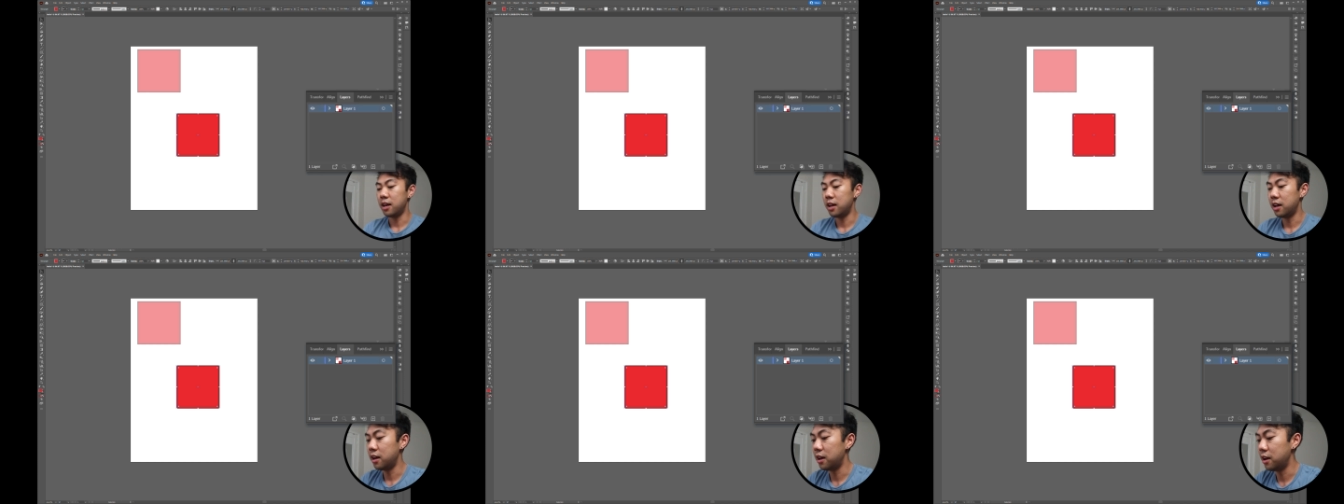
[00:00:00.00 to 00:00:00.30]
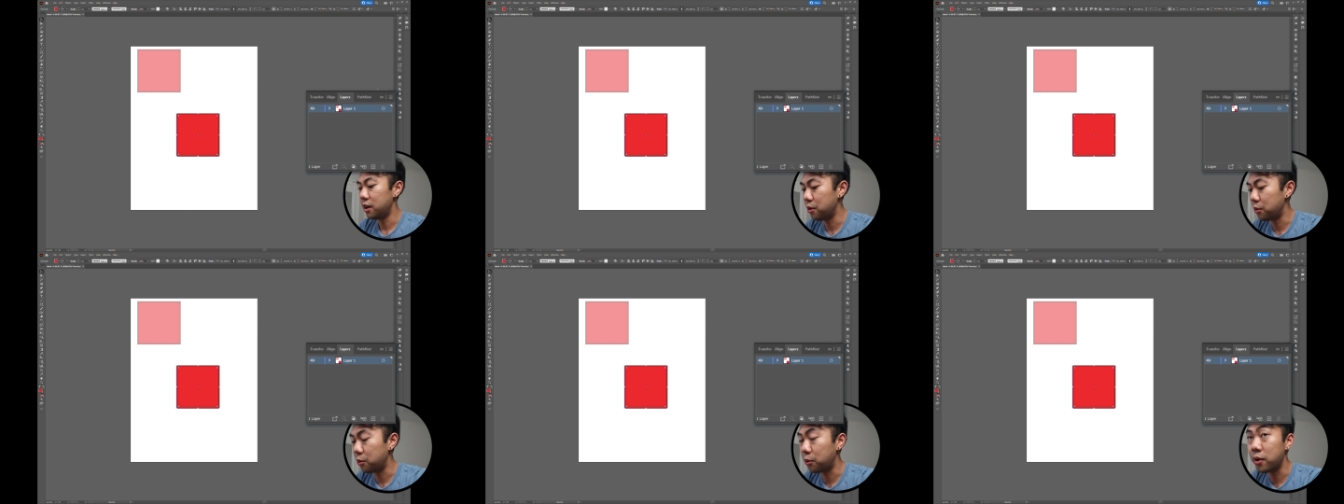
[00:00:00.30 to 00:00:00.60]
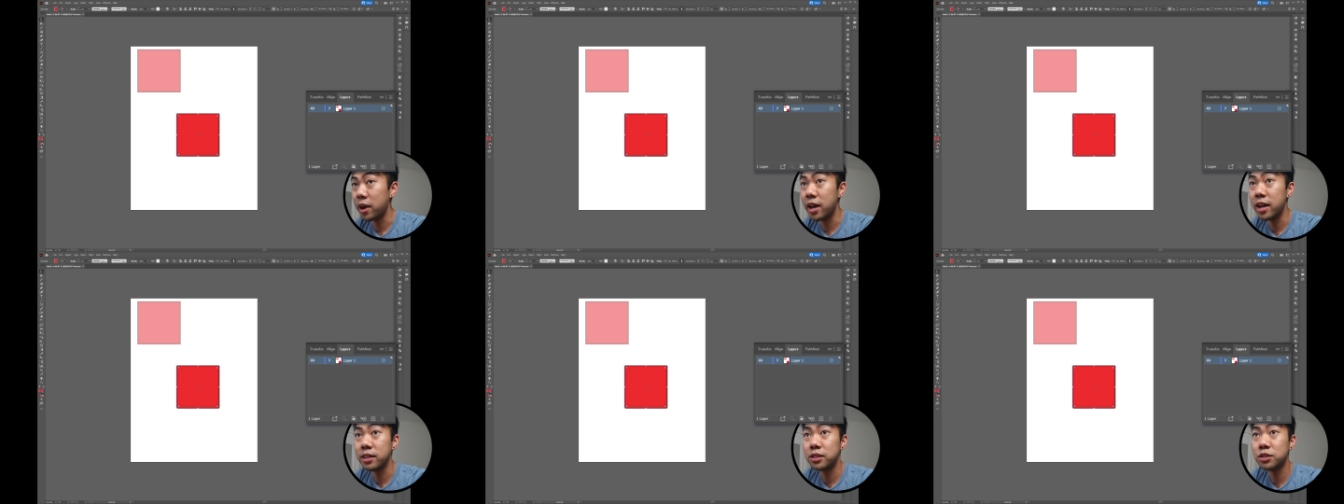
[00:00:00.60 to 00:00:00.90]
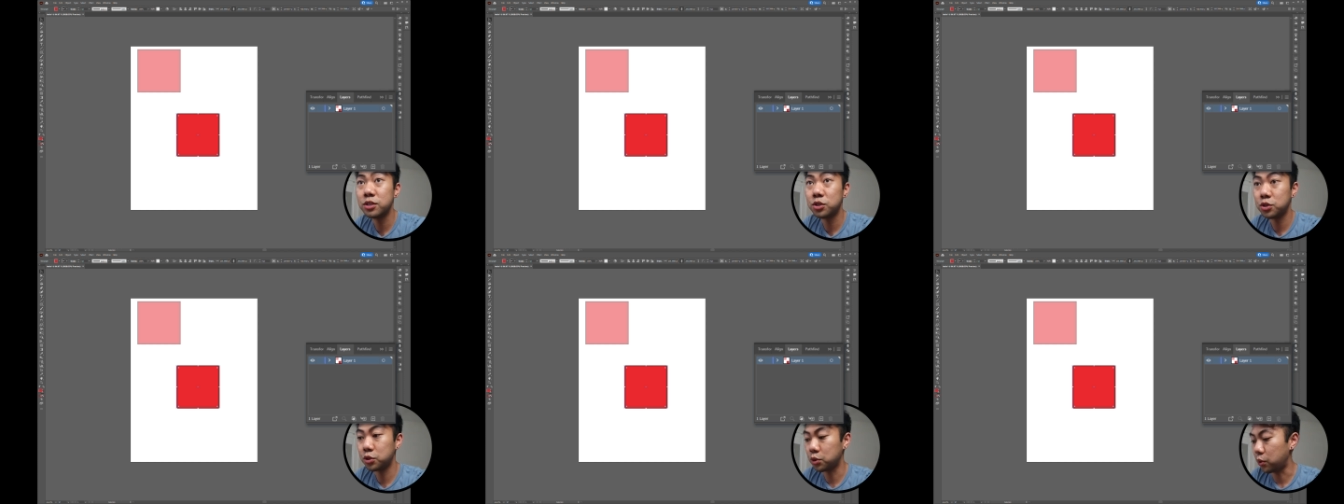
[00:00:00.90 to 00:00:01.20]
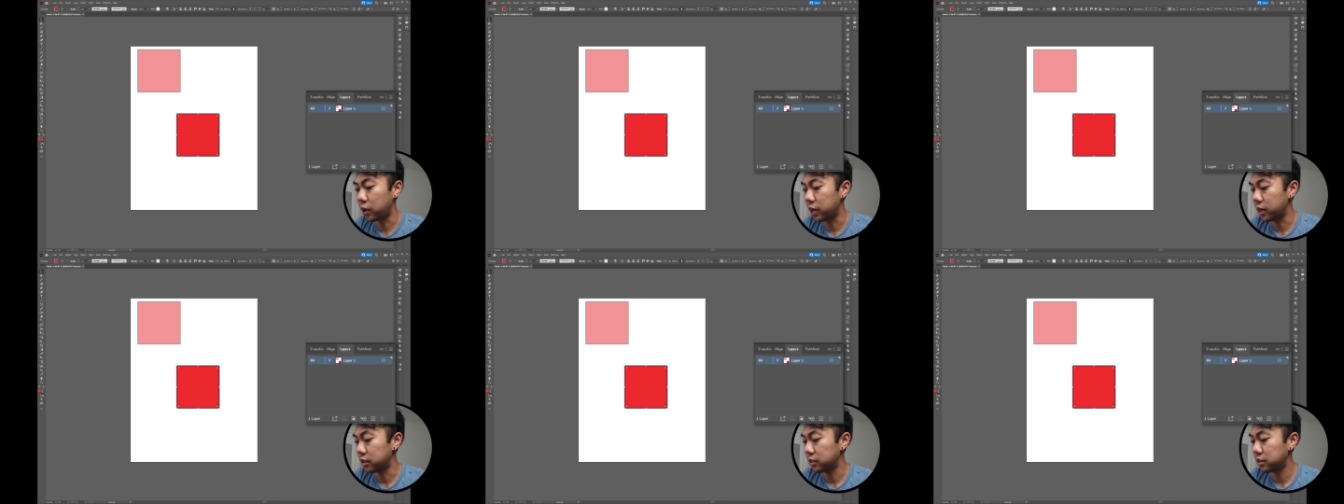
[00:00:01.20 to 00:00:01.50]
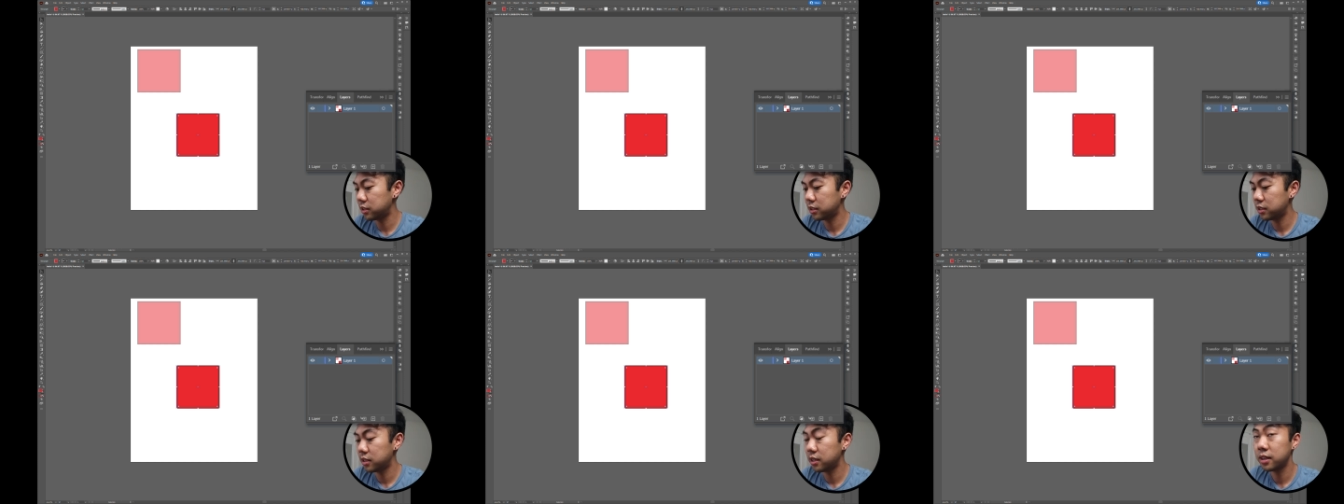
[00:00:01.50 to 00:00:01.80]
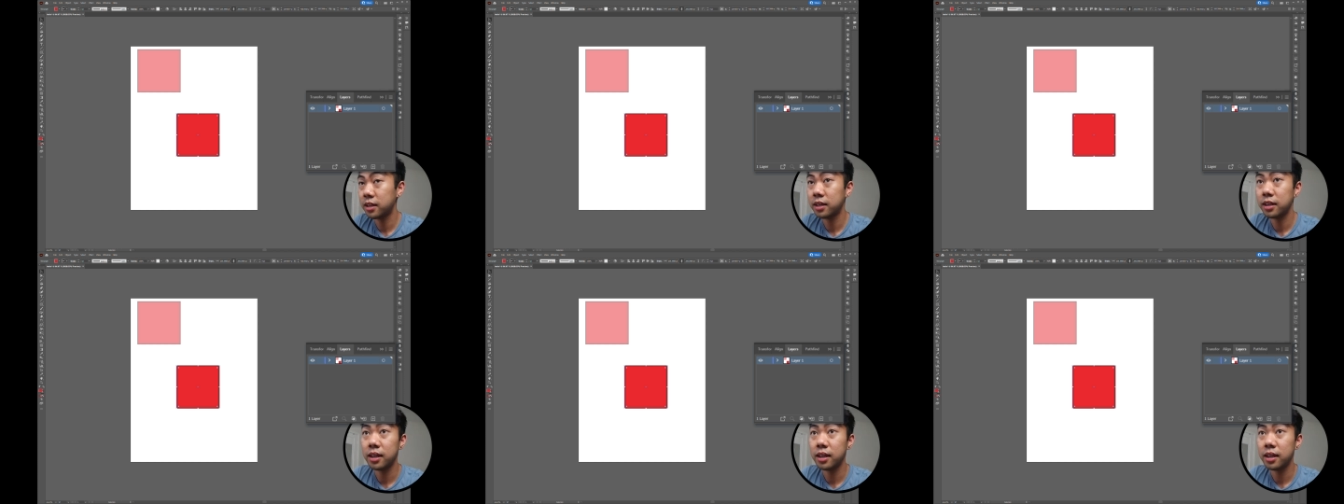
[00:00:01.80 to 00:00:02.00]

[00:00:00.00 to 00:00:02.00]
uh, red squares.